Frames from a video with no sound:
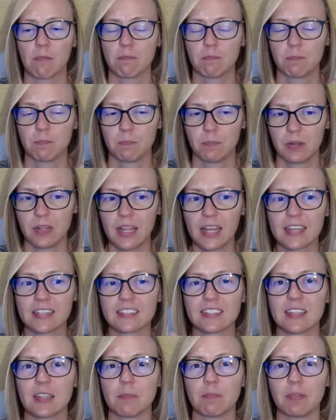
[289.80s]
Plus,
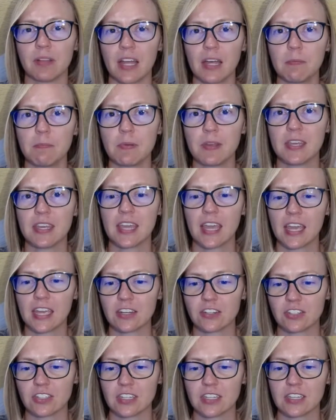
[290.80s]
the blood
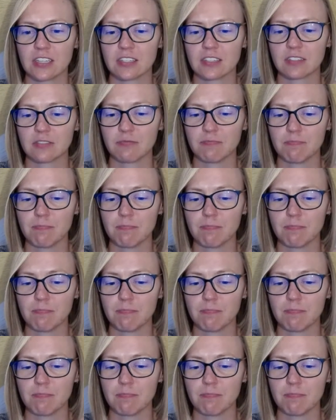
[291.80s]
pH is